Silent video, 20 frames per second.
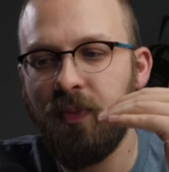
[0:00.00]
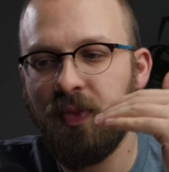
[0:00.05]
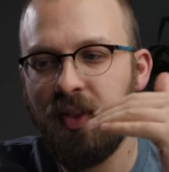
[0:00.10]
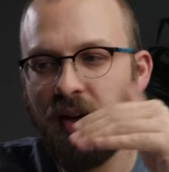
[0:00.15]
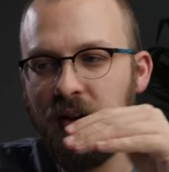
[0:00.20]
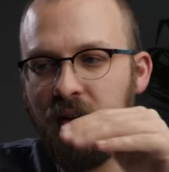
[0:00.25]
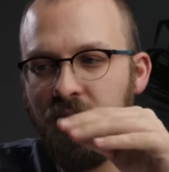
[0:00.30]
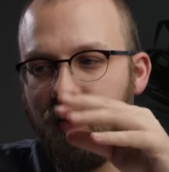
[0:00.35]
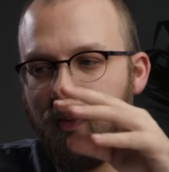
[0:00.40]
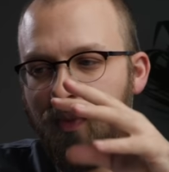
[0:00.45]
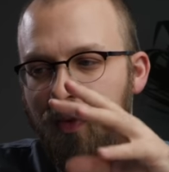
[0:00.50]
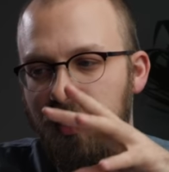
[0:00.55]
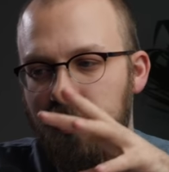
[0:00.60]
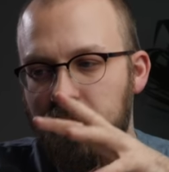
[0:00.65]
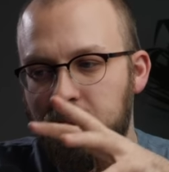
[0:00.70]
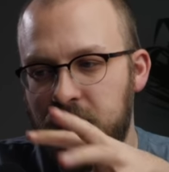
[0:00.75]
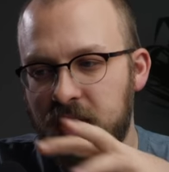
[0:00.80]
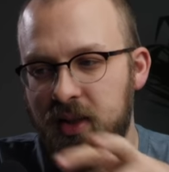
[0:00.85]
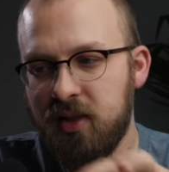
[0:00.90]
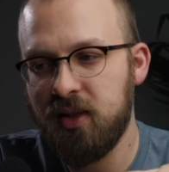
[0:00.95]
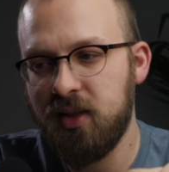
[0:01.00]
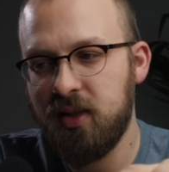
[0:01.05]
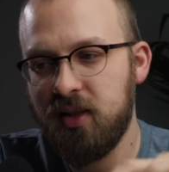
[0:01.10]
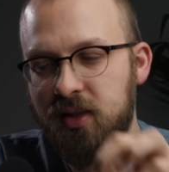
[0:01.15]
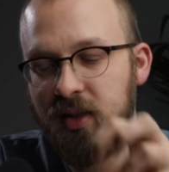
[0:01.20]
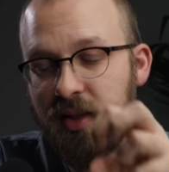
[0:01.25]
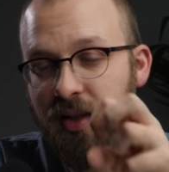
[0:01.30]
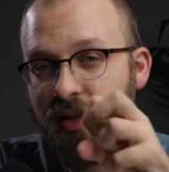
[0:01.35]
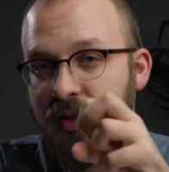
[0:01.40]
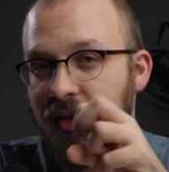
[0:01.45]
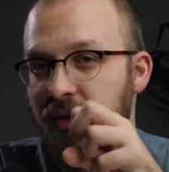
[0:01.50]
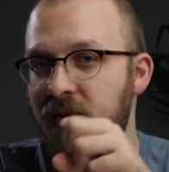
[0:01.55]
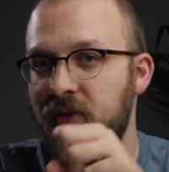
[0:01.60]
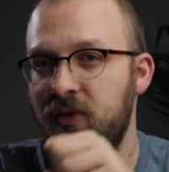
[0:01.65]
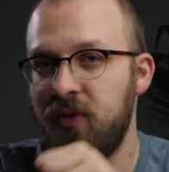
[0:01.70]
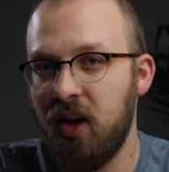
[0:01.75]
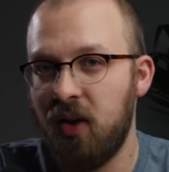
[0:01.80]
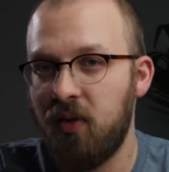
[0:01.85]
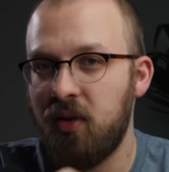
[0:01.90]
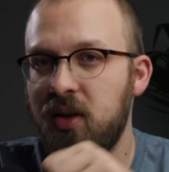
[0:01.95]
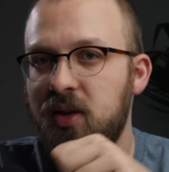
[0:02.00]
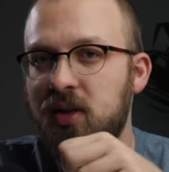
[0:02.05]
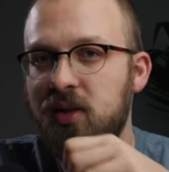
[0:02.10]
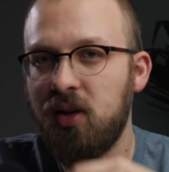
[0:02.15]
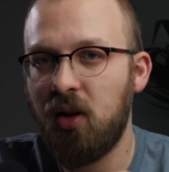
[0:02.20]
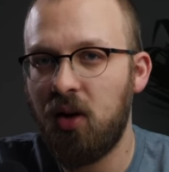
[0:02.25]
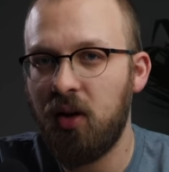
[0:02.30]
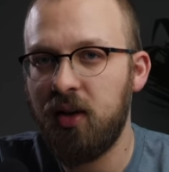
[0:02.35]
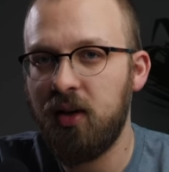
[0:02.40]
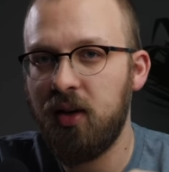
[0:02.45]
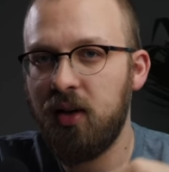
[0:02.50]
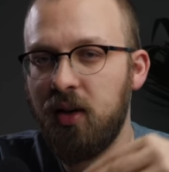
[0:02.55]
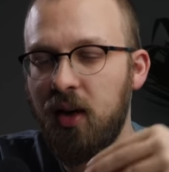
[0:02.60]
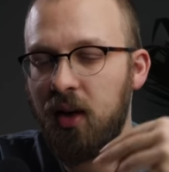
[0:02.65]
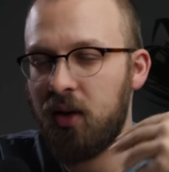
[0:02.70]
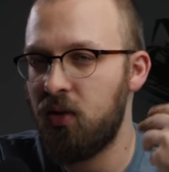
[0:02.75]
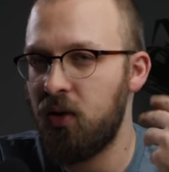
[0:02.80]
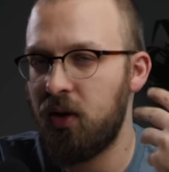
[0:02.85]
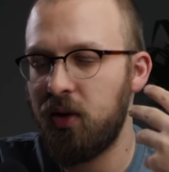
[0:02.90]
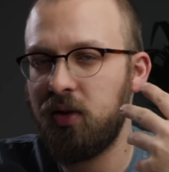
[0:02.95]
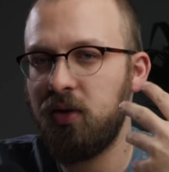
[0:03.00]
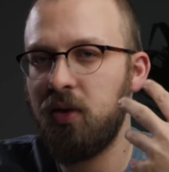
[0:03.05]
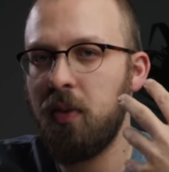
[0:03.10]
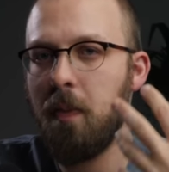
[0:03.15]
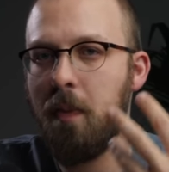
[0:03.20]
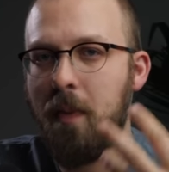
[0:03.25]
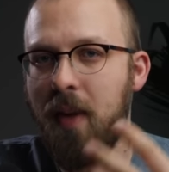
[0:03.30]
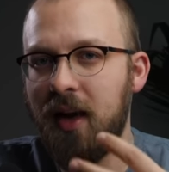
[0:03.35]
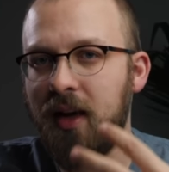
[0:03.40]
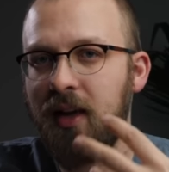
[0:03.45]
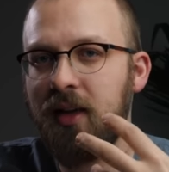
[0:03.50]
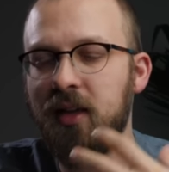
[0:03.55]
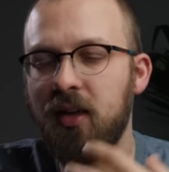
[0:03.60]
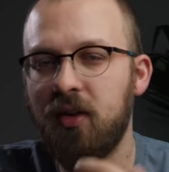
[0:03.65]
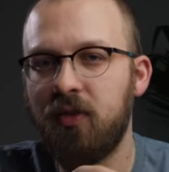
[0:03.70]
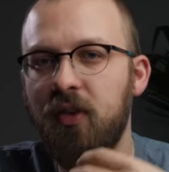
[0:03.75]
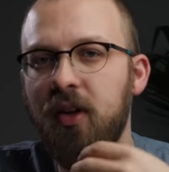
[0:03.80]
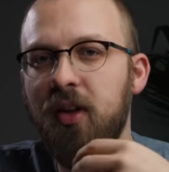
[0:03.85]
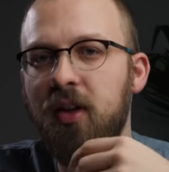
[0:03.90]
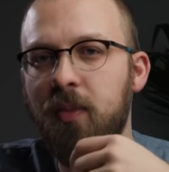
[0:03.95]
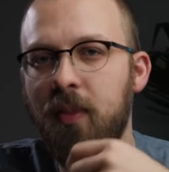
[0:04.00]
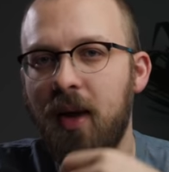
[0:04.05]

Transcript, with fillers: Their business is very solid according to many different